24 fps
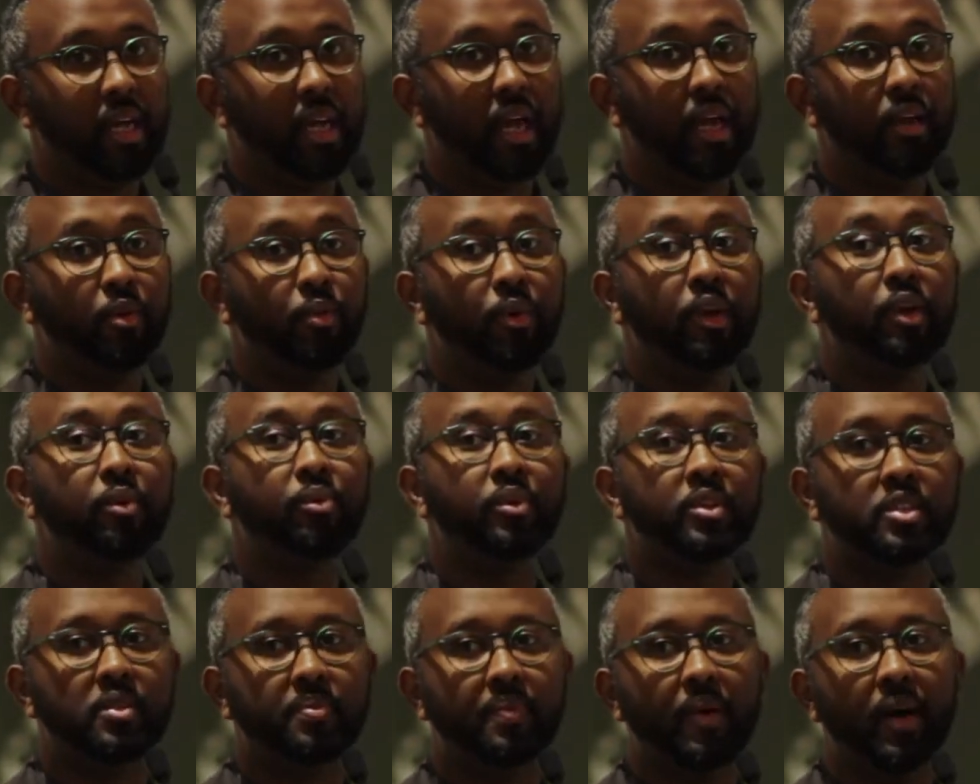And we
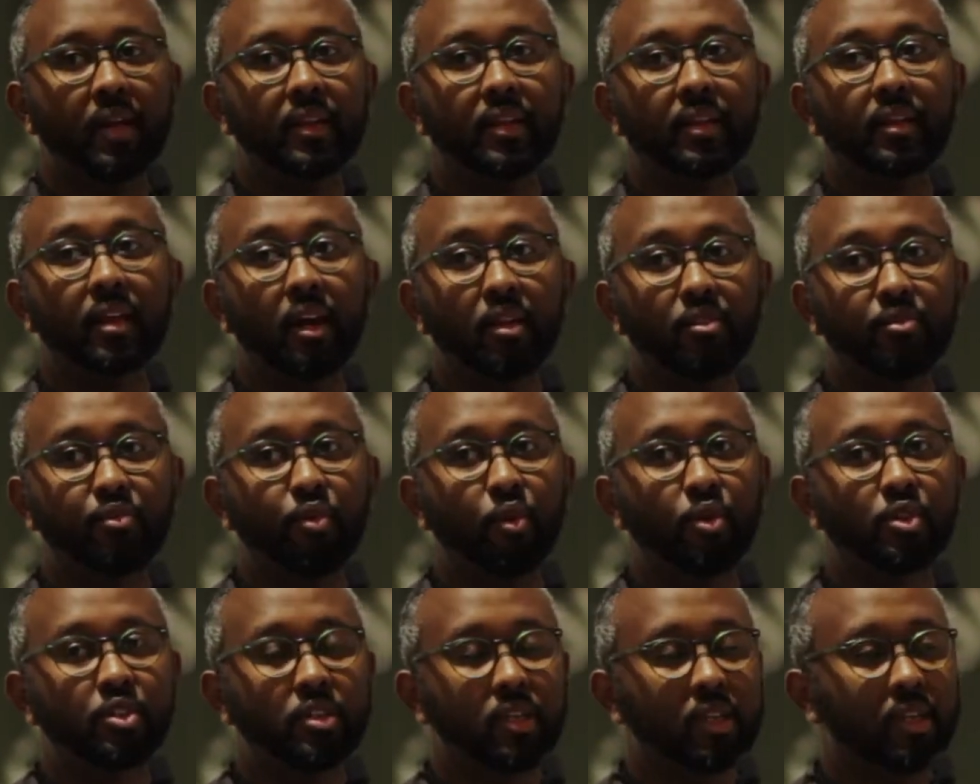responded,
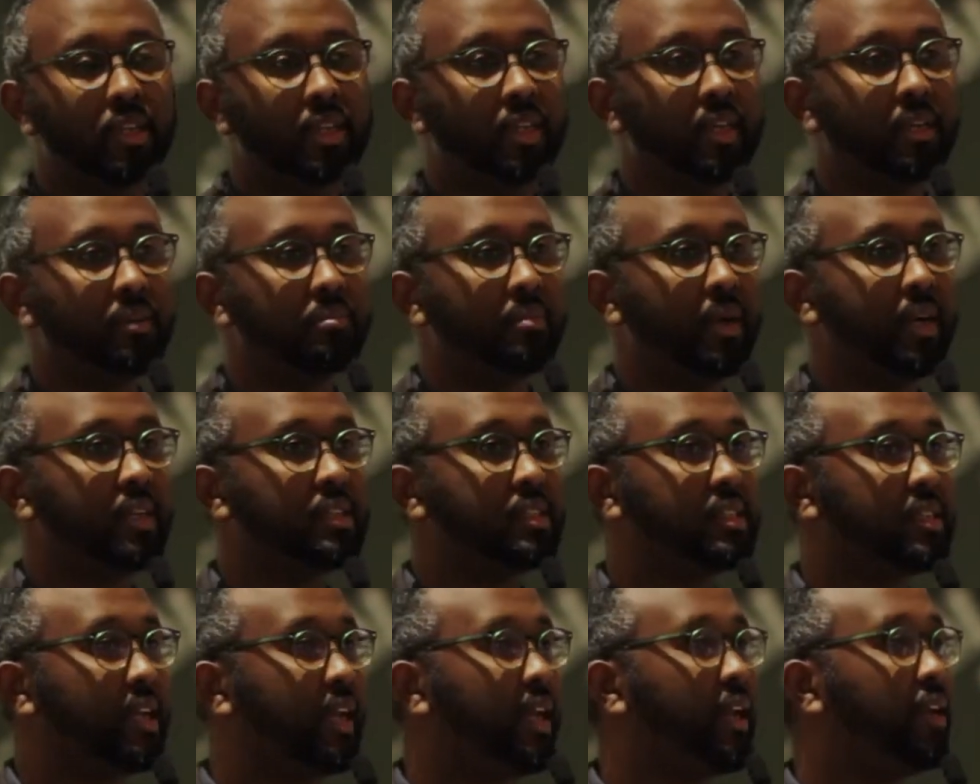unfortunately, by
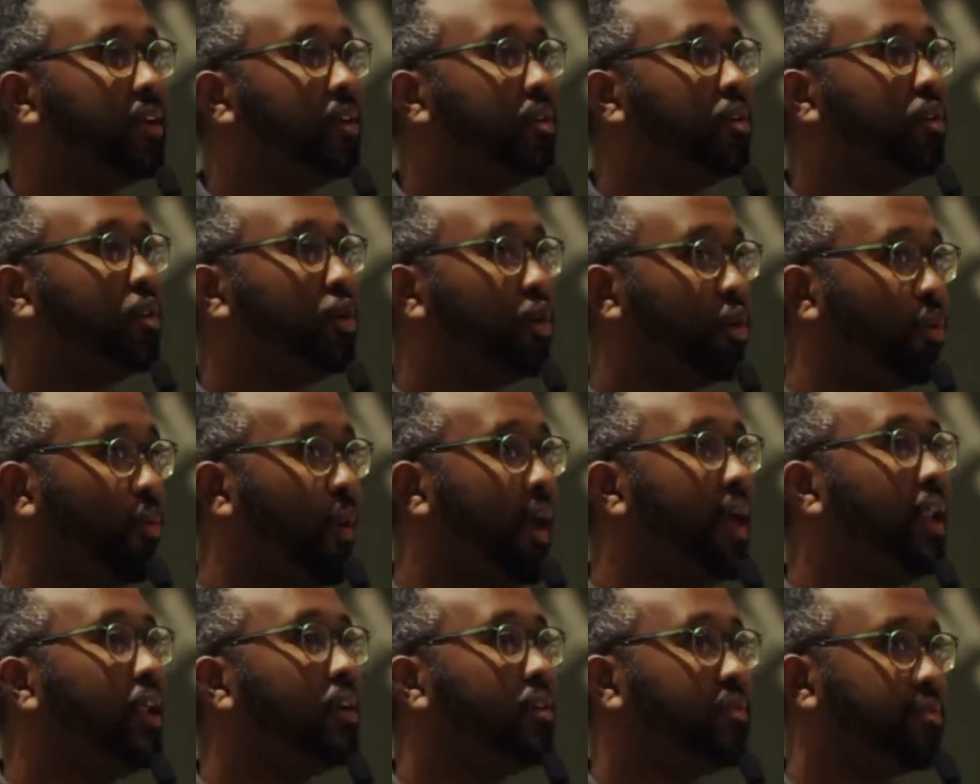saying, you're
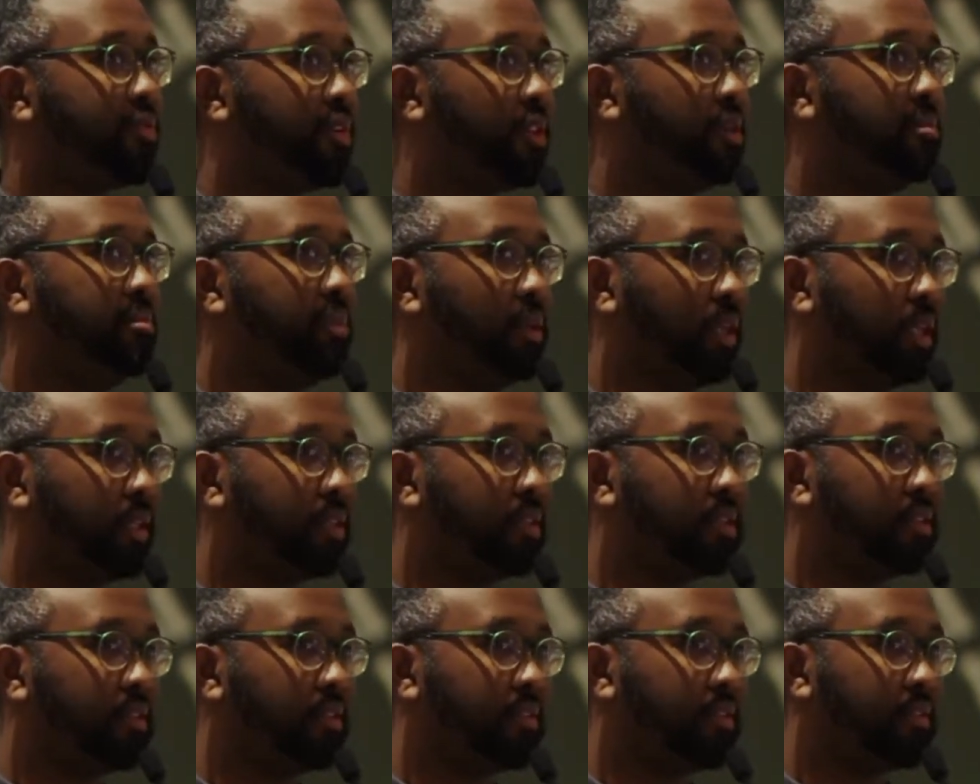waiting for the
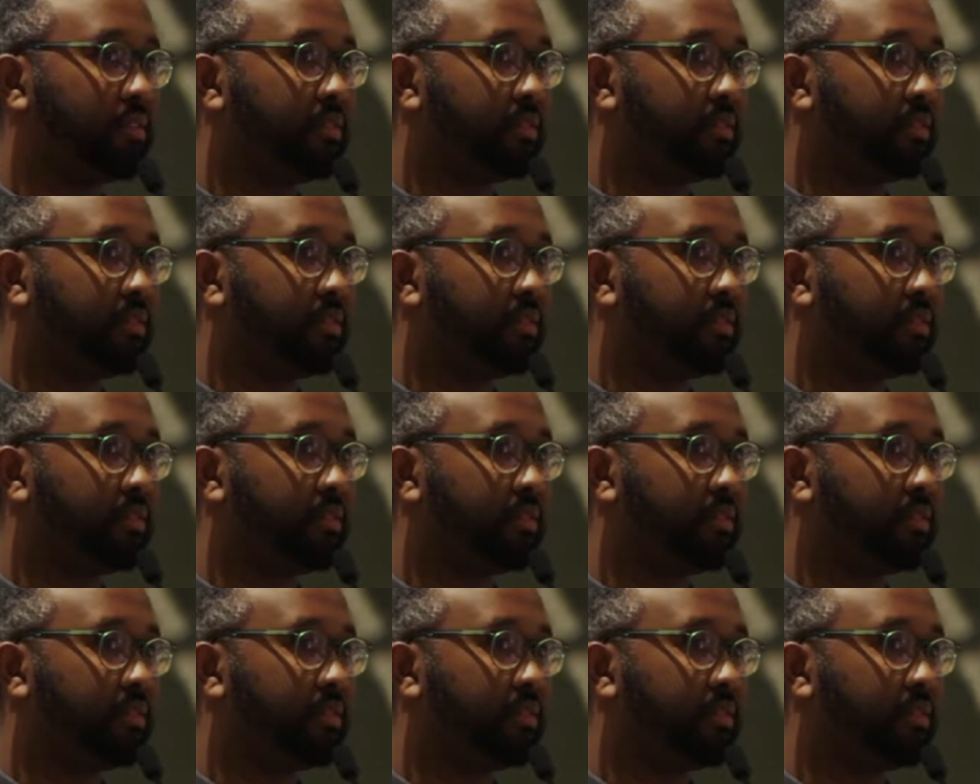bullet.